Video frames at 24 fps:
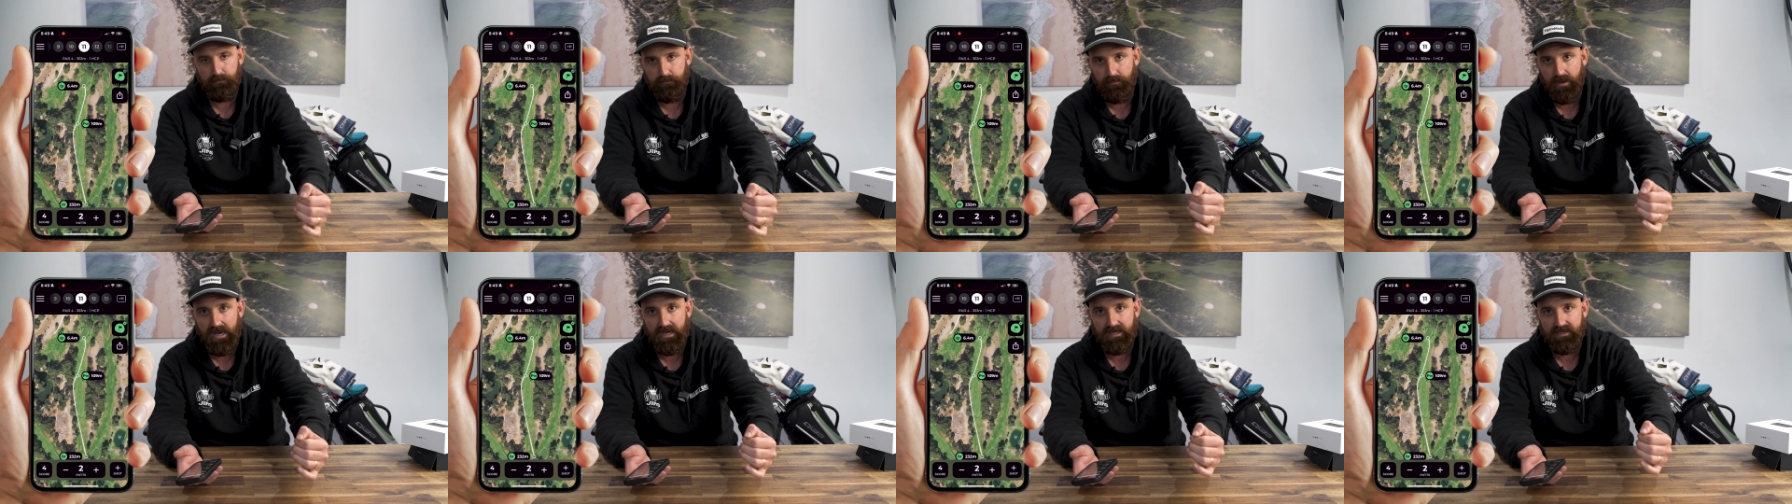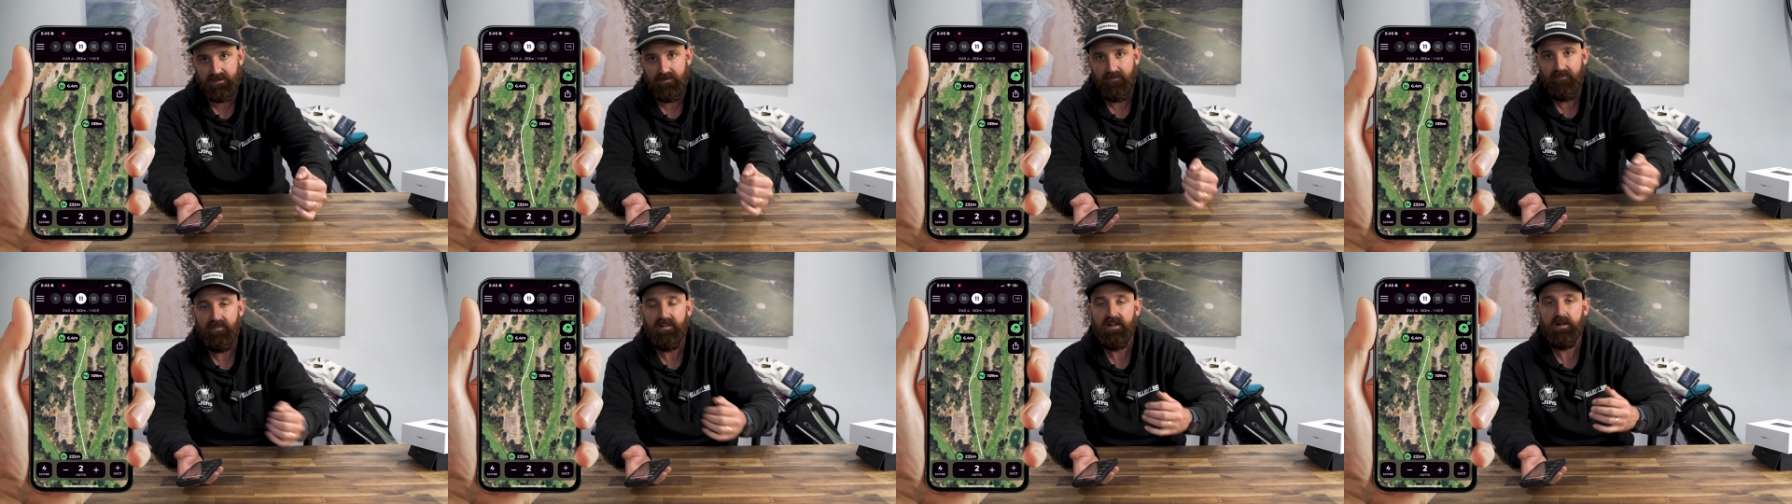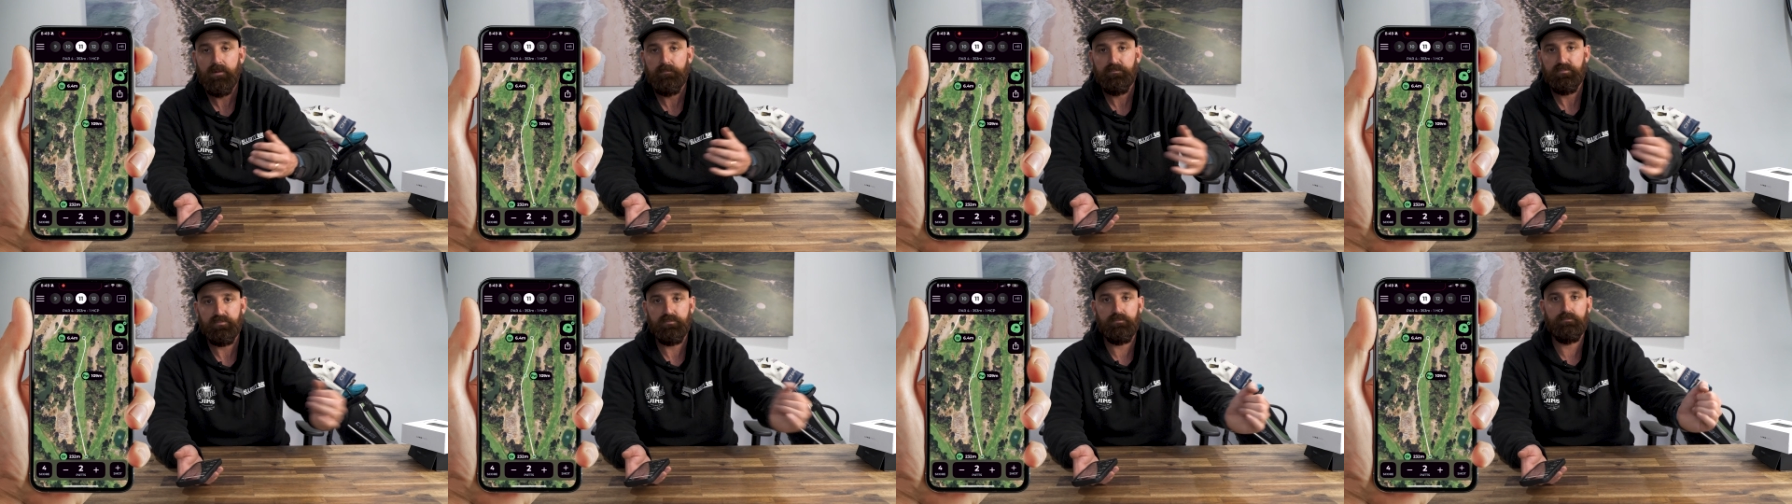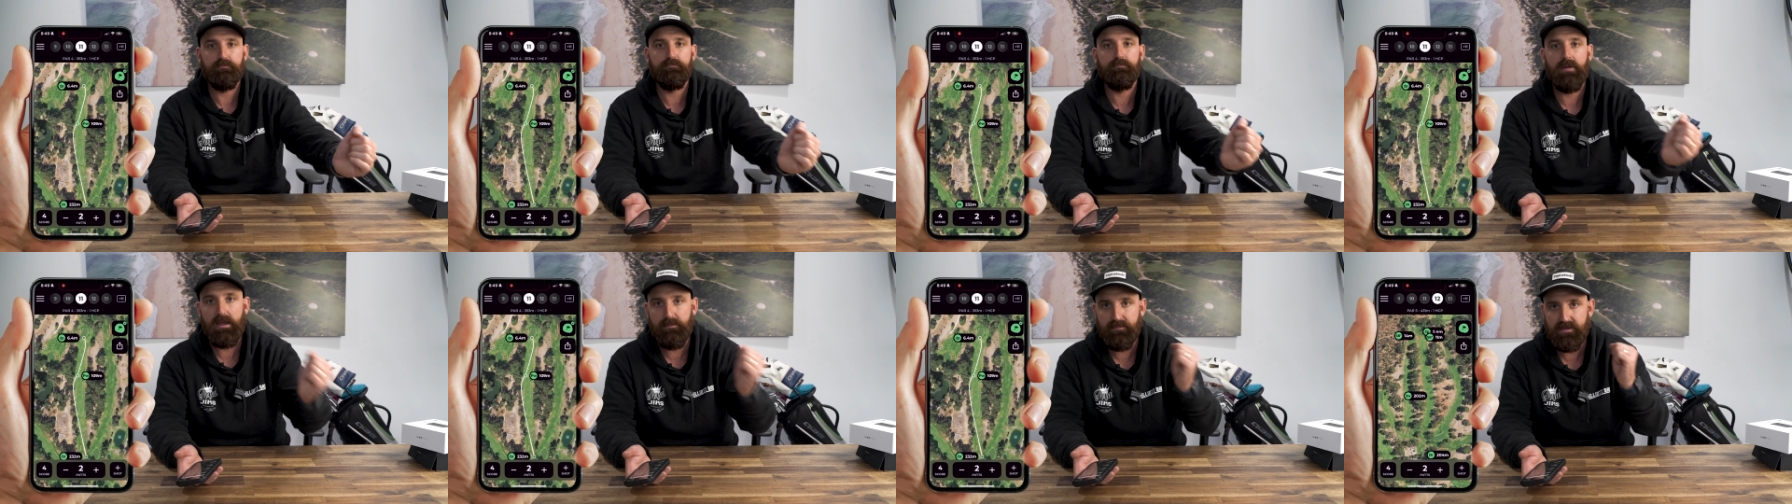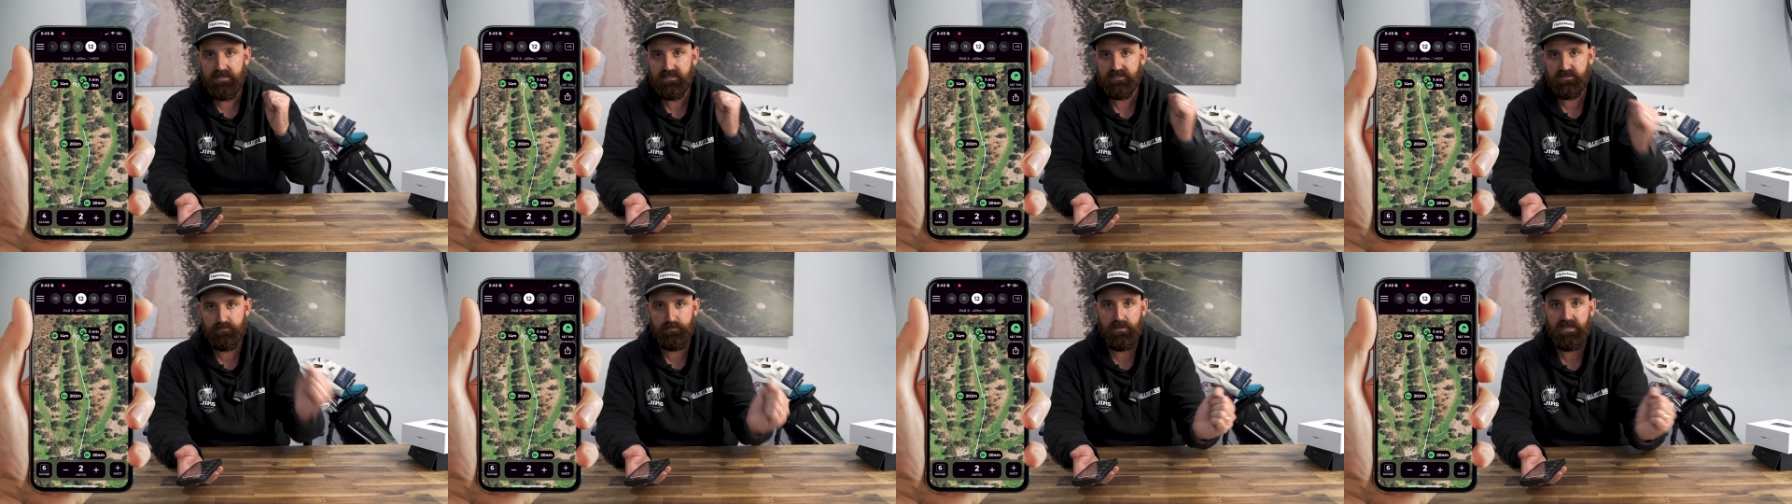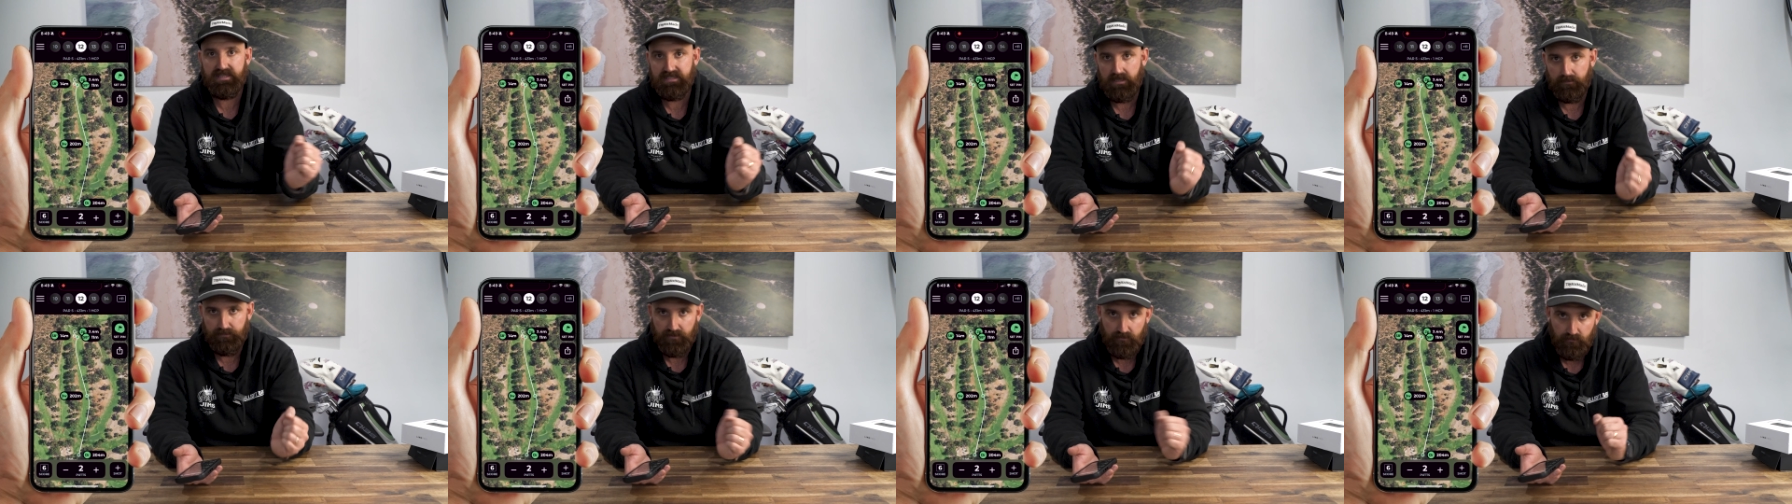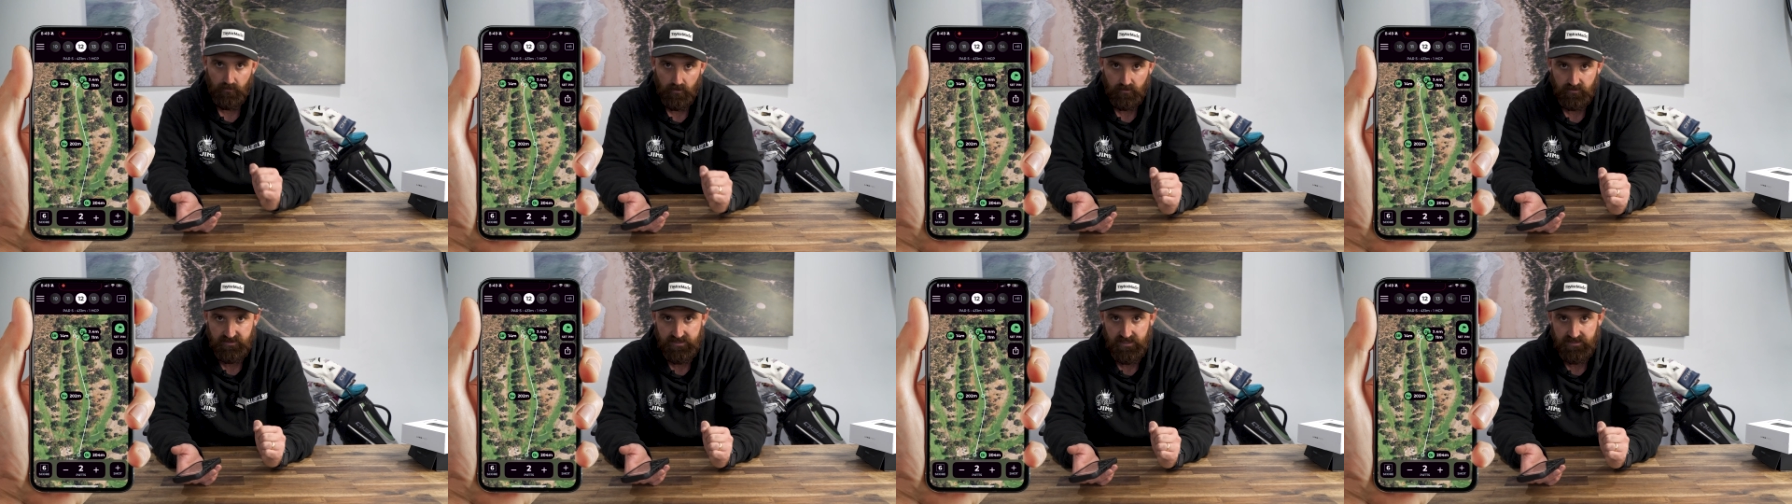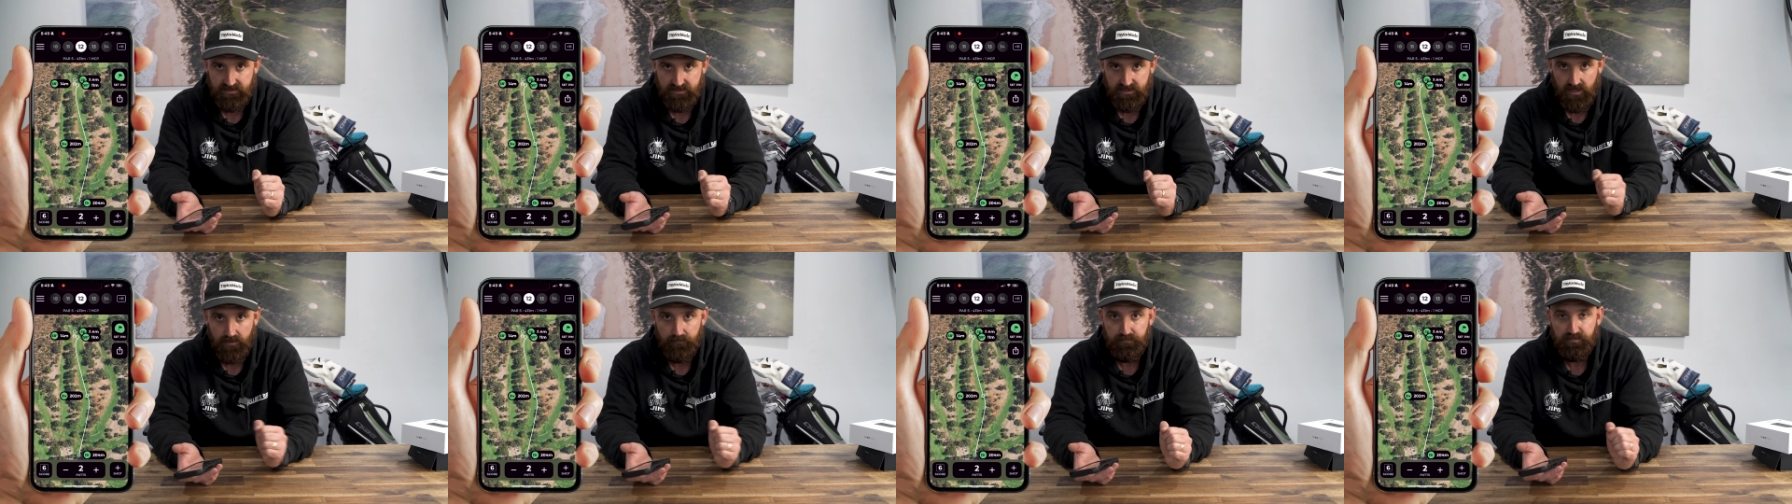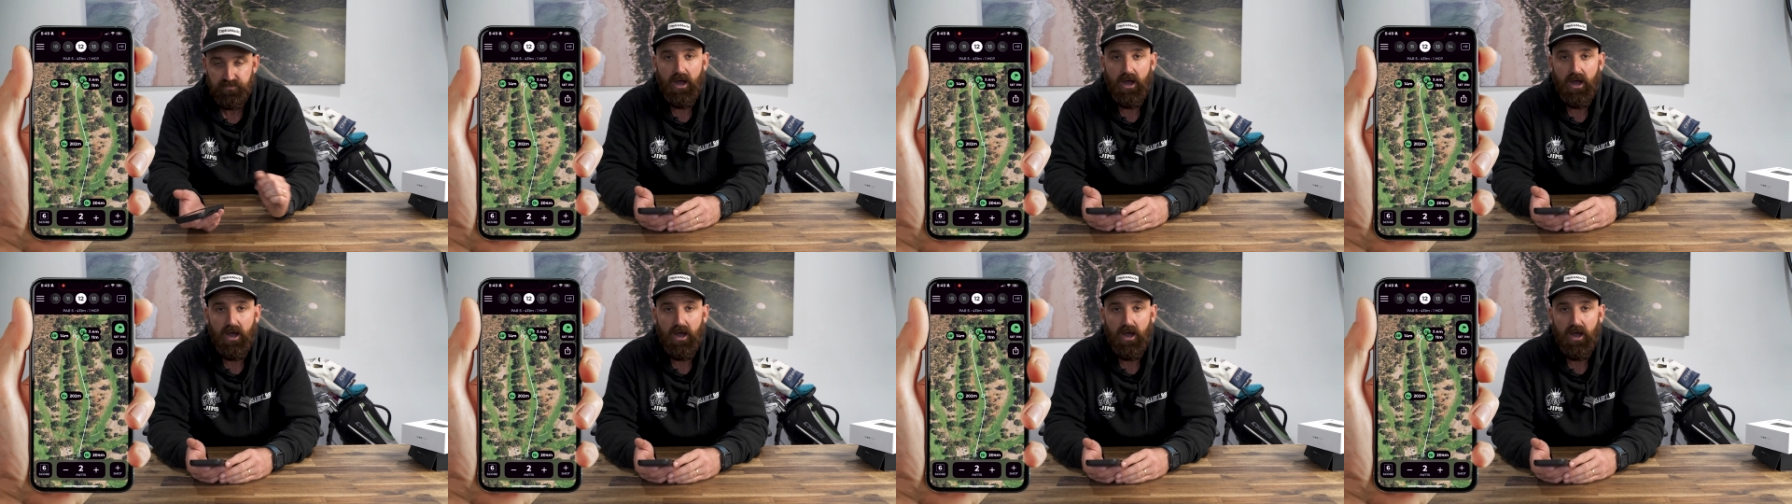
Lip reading: back, maybe it's picked up the wrong sensor.